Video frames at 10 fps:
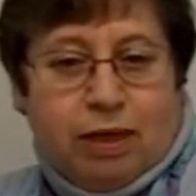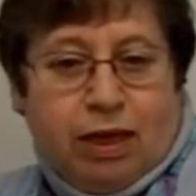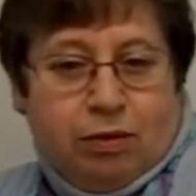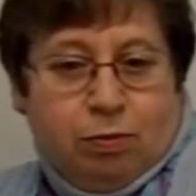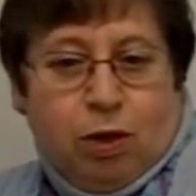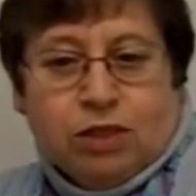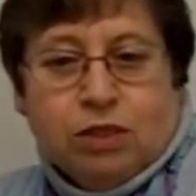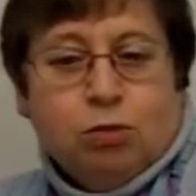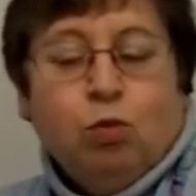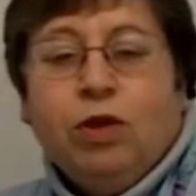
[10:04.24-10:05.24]
how the
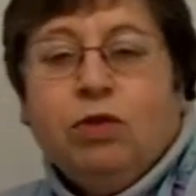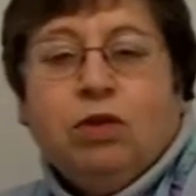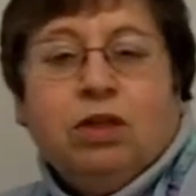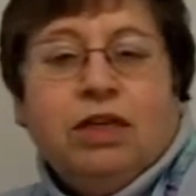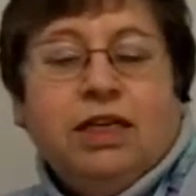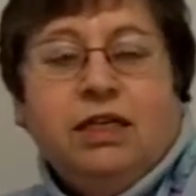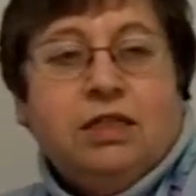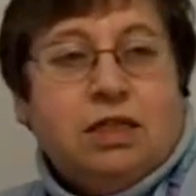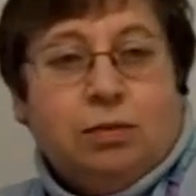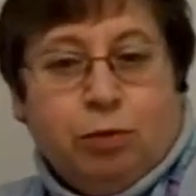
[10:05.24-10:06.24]
process, whether the league
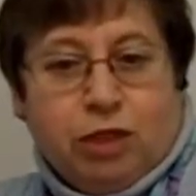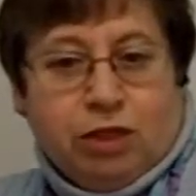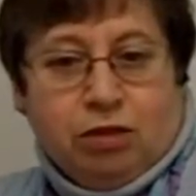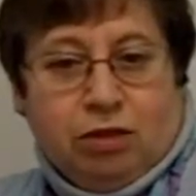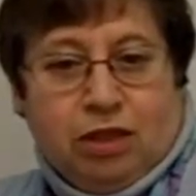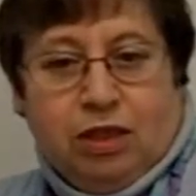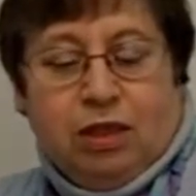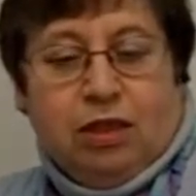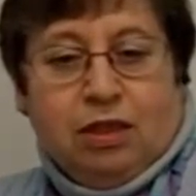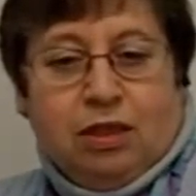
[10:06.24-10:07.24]
is at a particularly
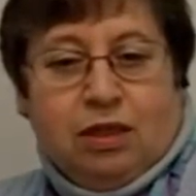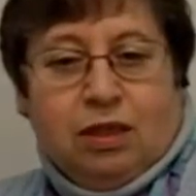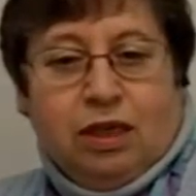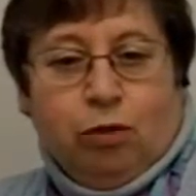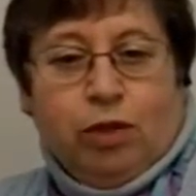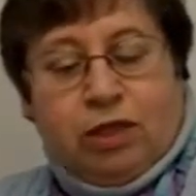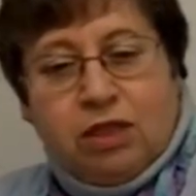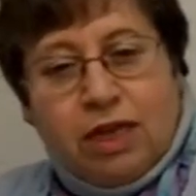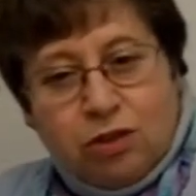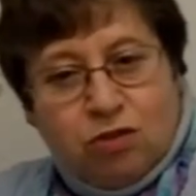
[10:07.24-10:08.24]
hearing
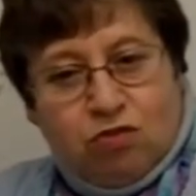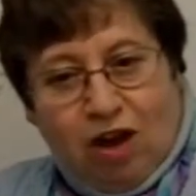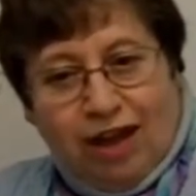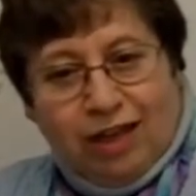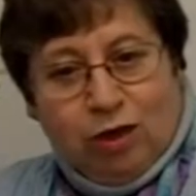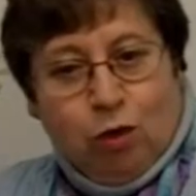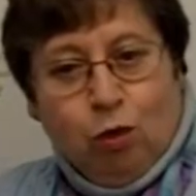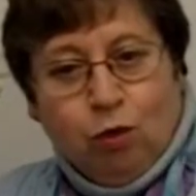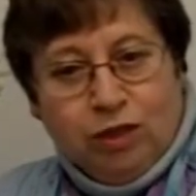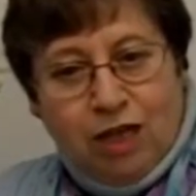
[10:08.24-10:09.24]
testifying
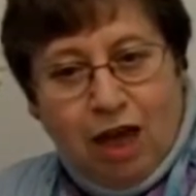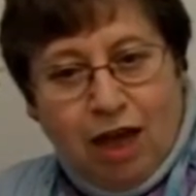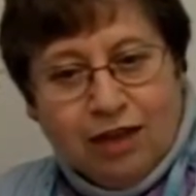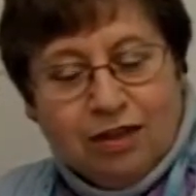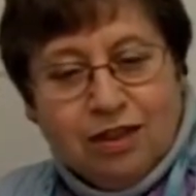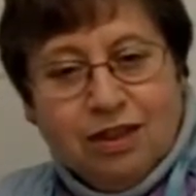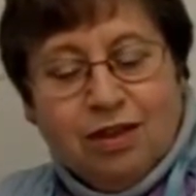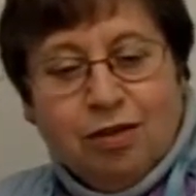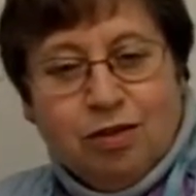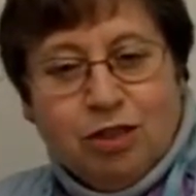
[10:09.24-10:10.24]
or not,
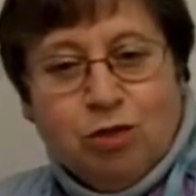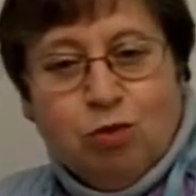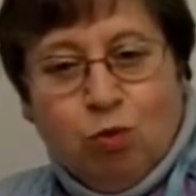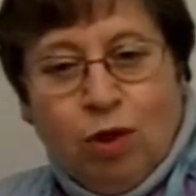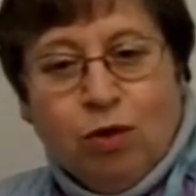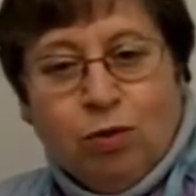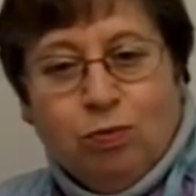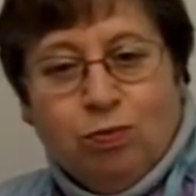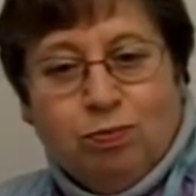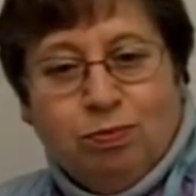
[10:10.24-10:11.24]
just
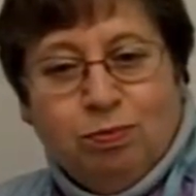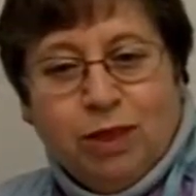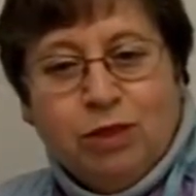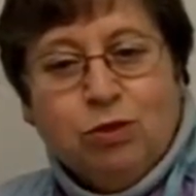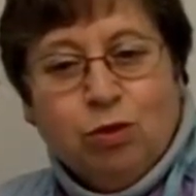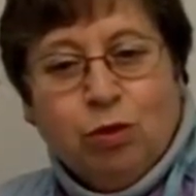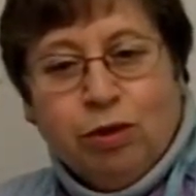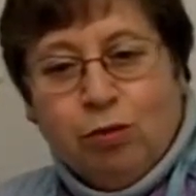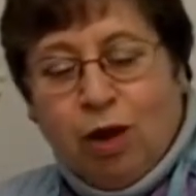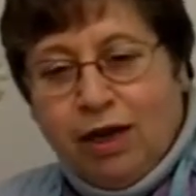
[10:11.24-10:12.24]
whether things are
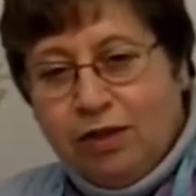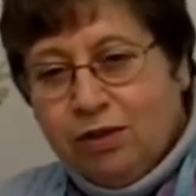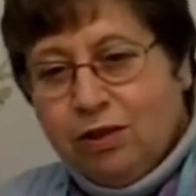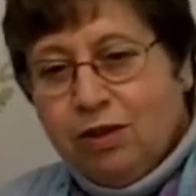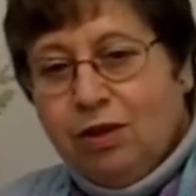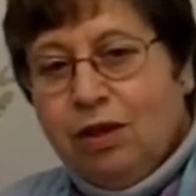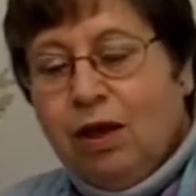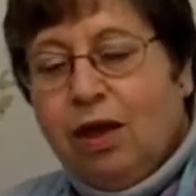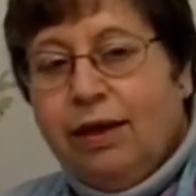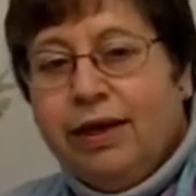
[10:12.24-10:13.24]
going right.
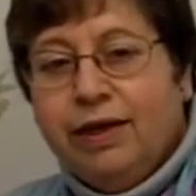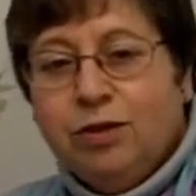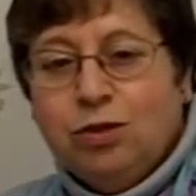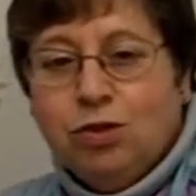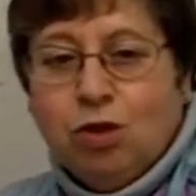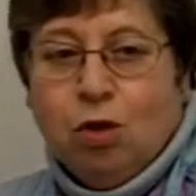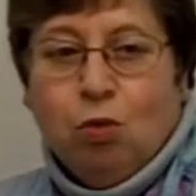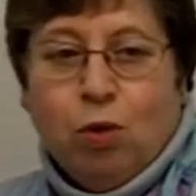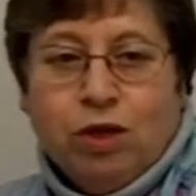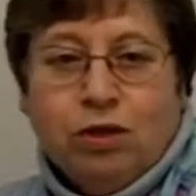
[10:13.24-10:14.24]
And so
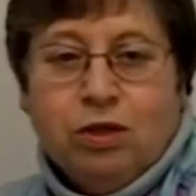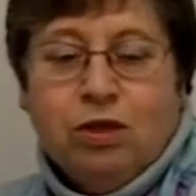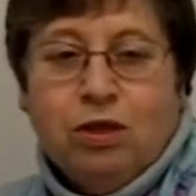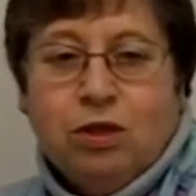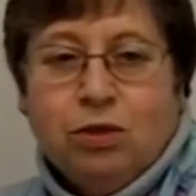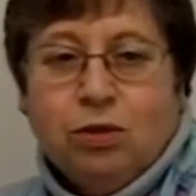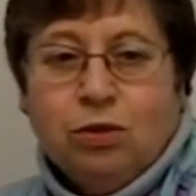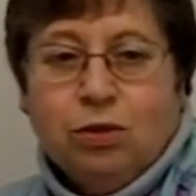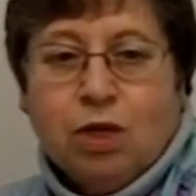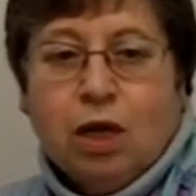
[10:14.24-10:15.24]
one of the
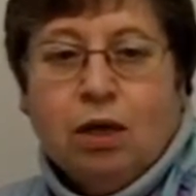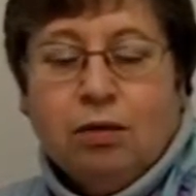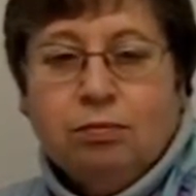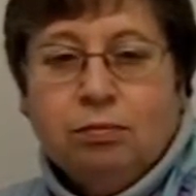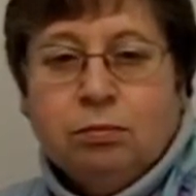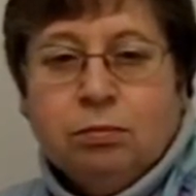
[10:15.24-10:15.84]
years, um,